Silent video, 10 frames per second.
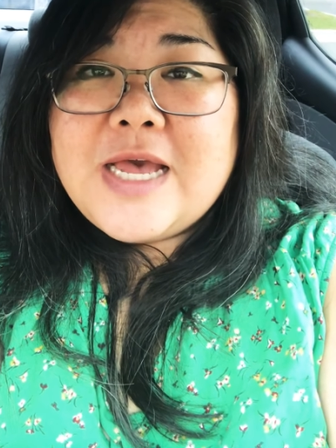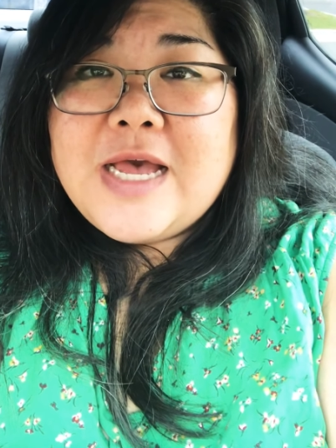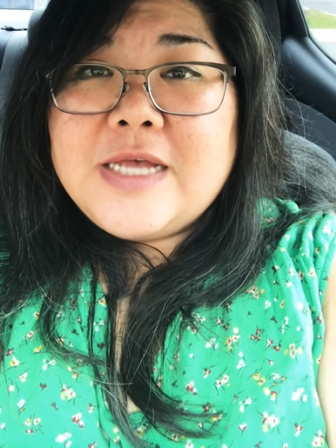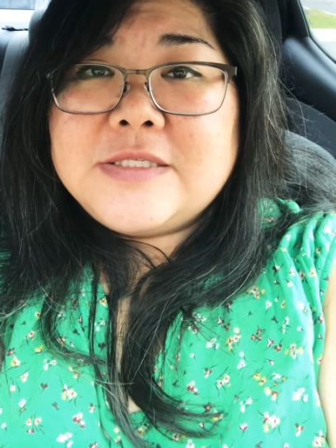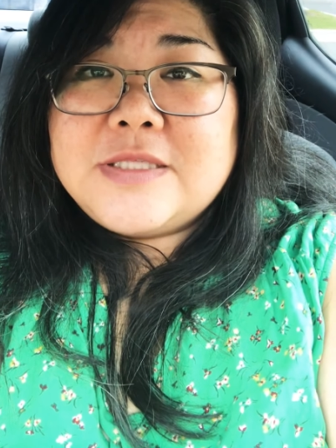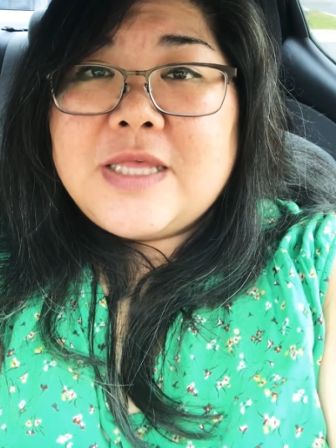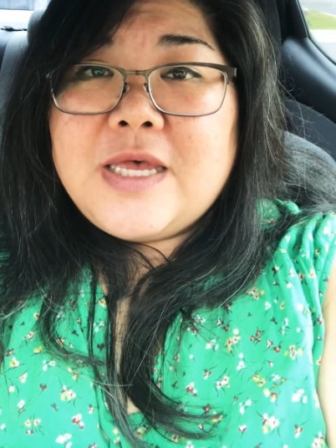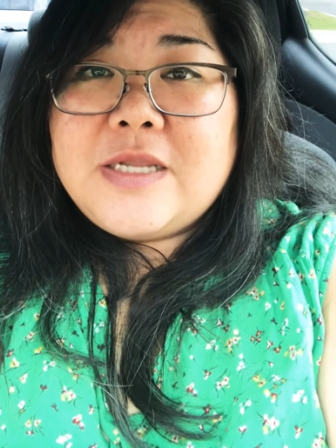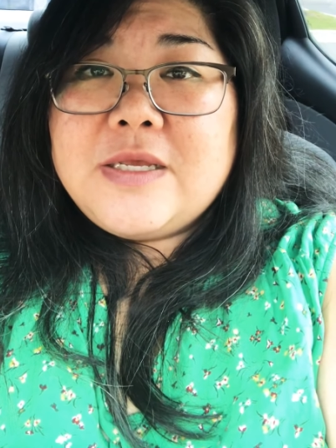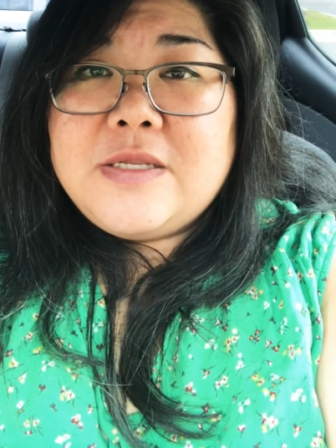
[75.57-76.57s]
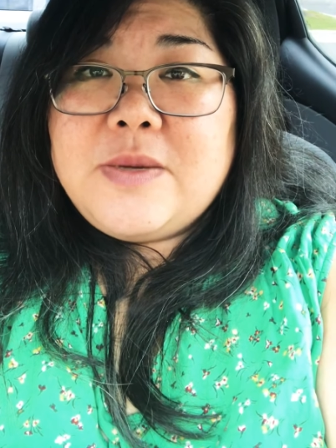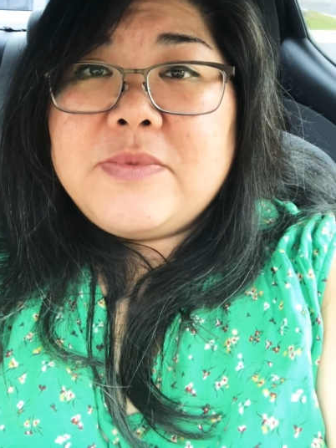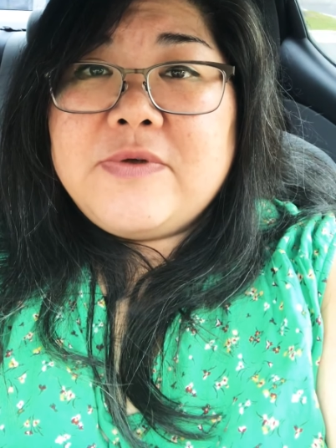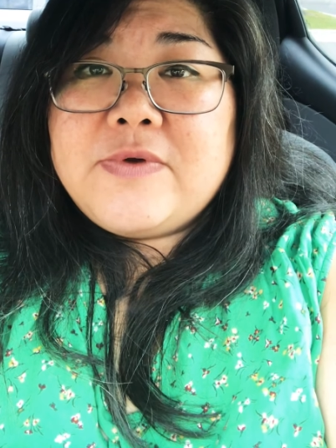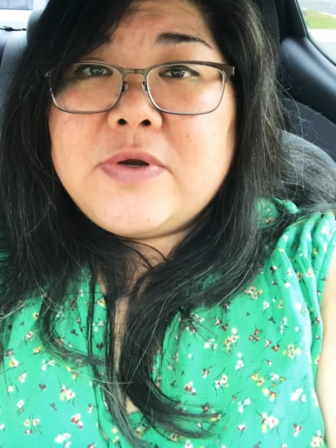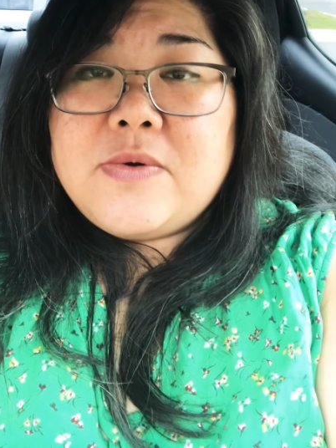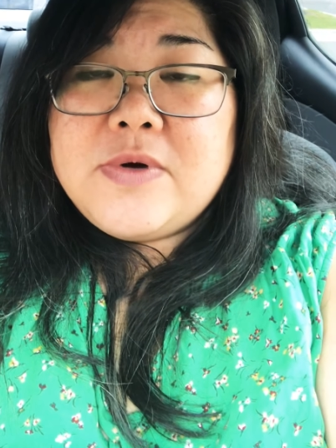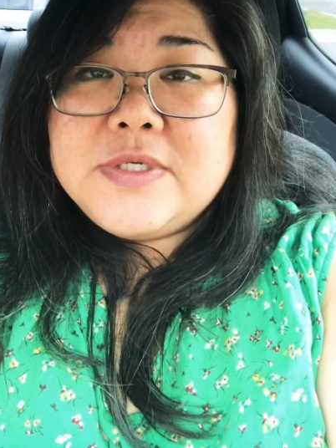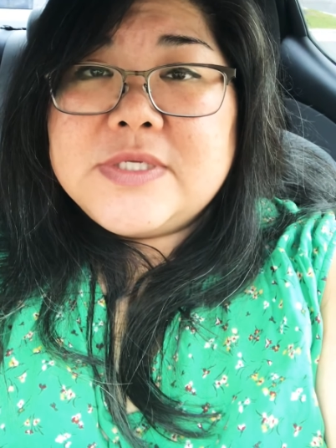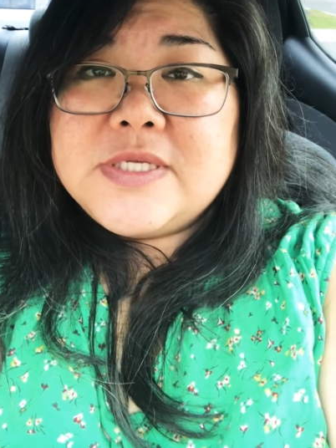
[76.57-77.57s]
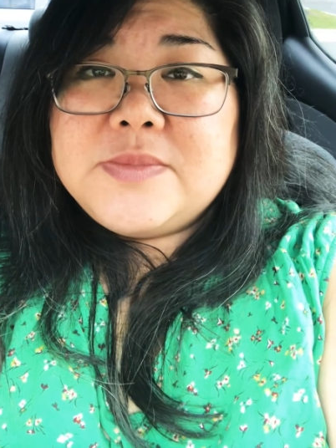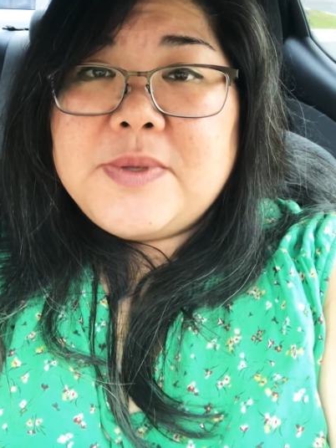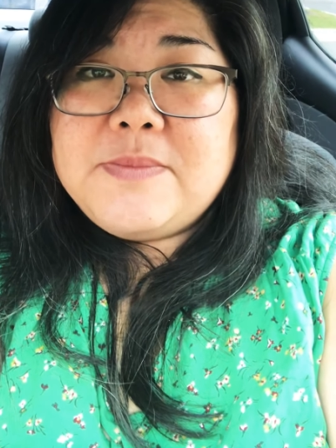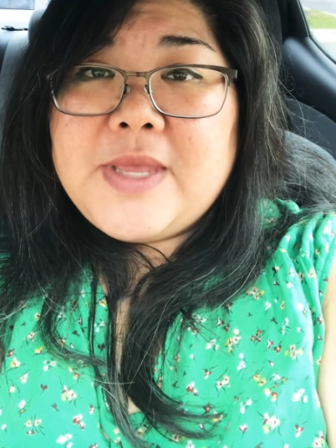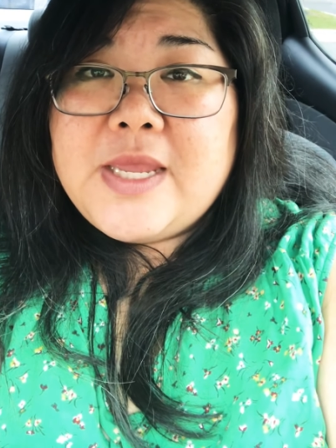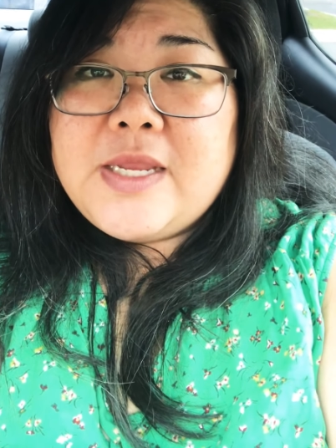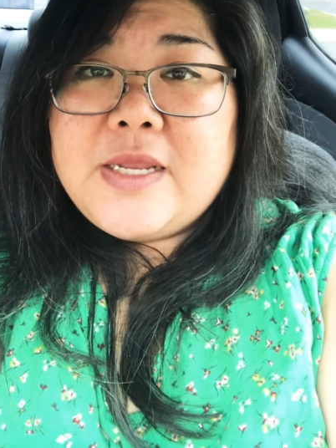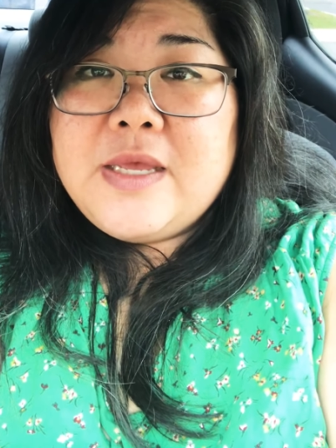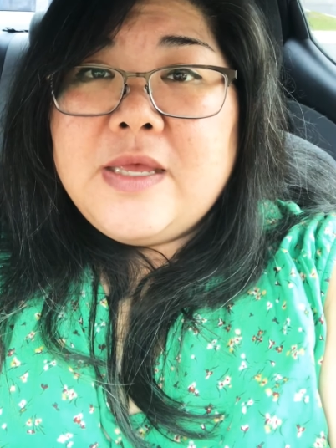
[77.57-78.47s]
asked that a number of our courses be made